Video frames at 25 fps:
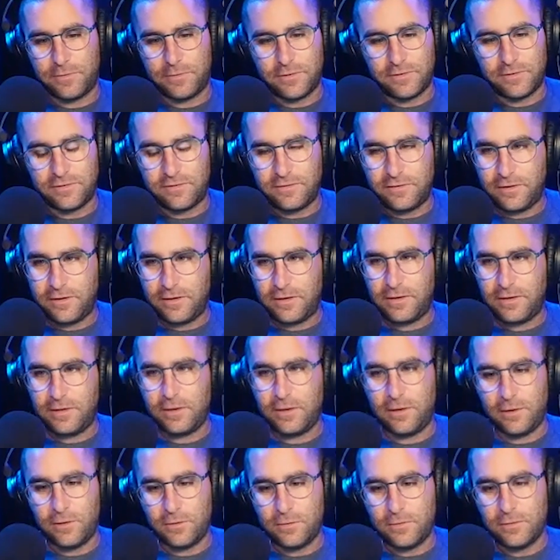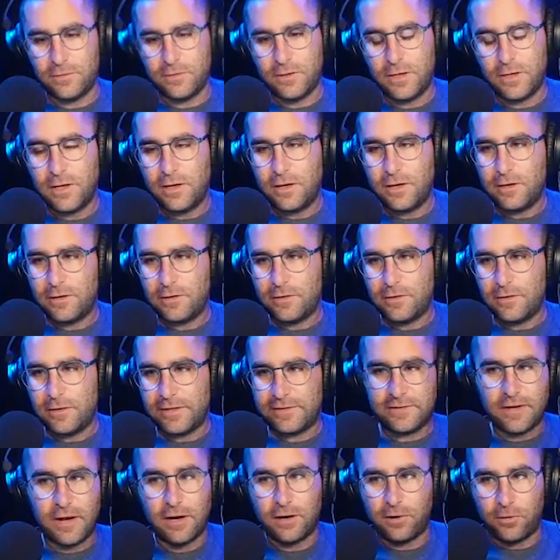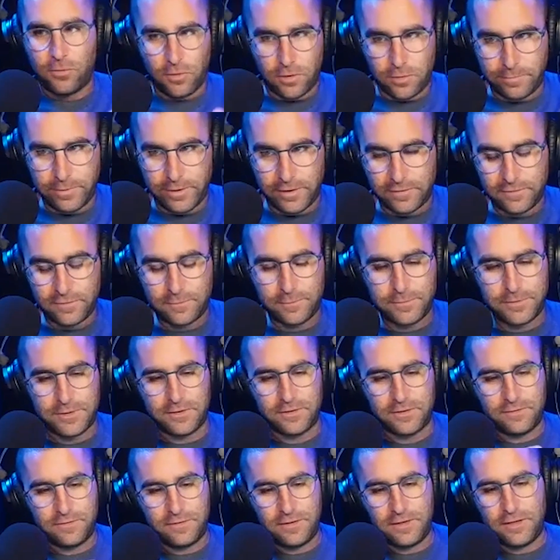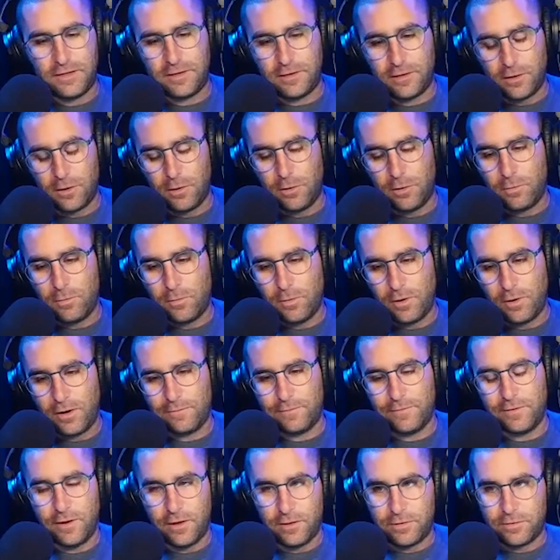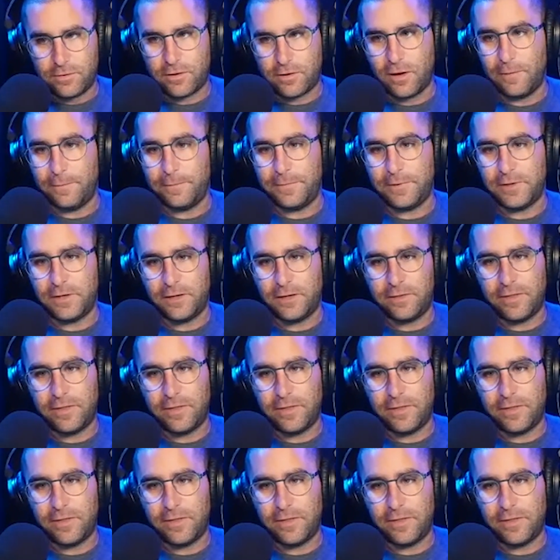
The CEO it's not Coinbase, but the CEO of another company